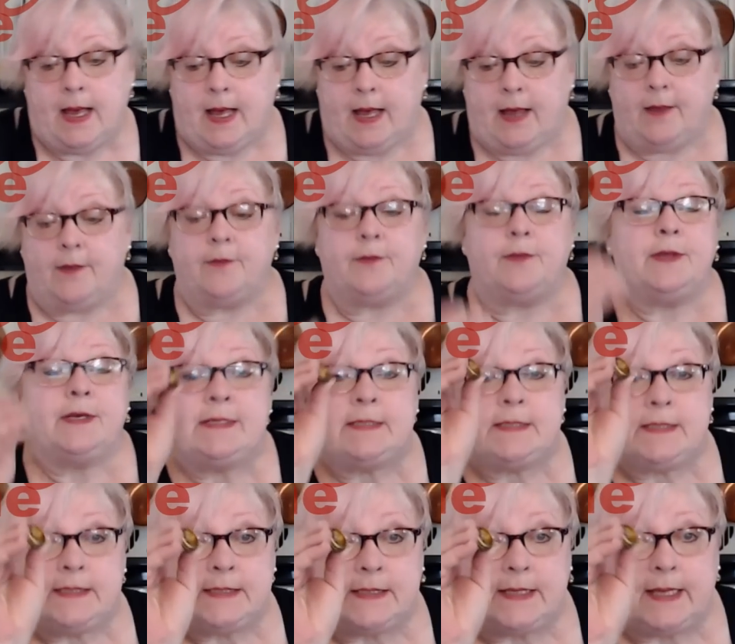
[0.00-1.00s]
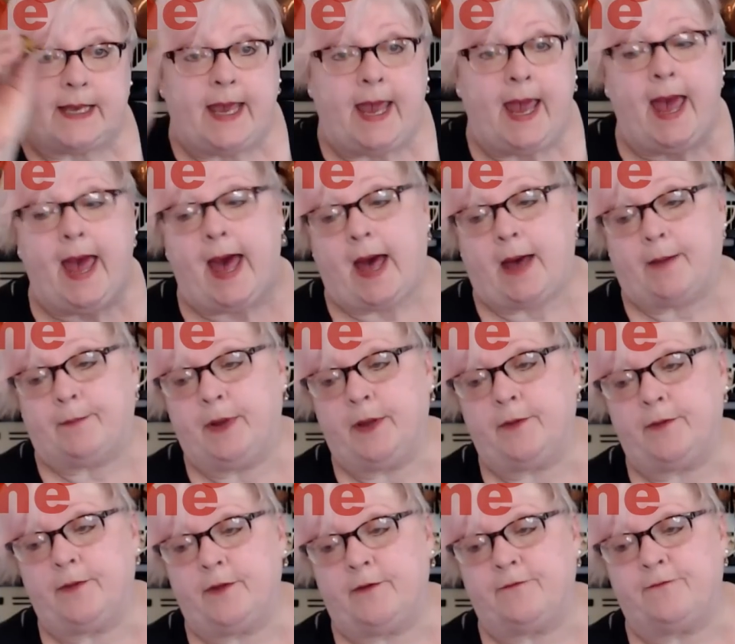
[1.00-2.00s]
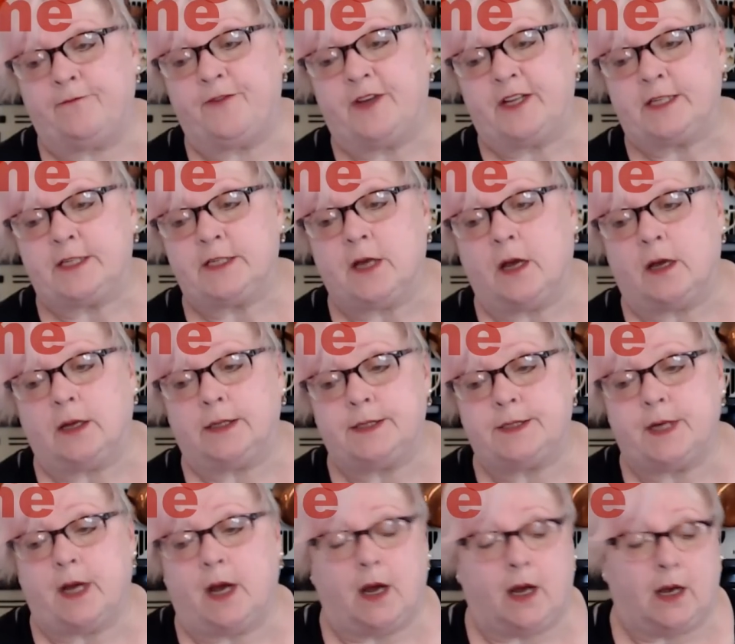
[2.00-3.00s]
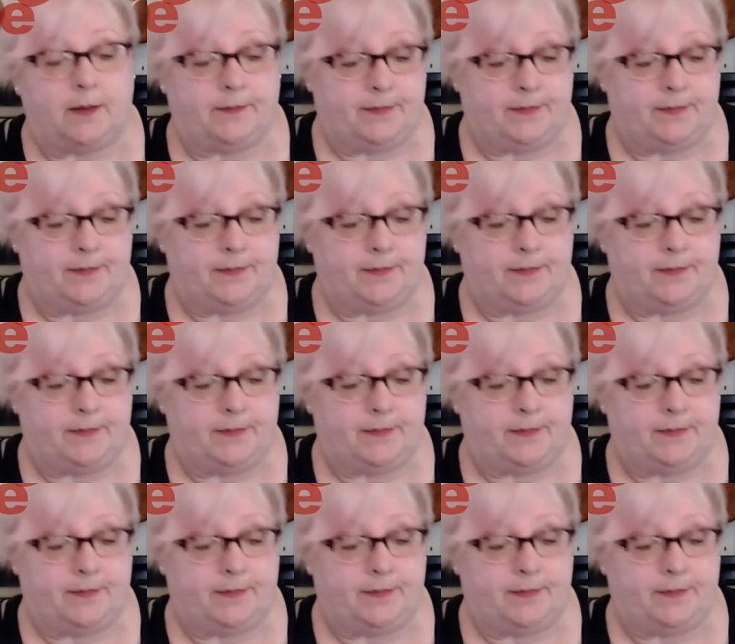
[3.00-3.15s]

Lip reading: This is the cap that fits on top.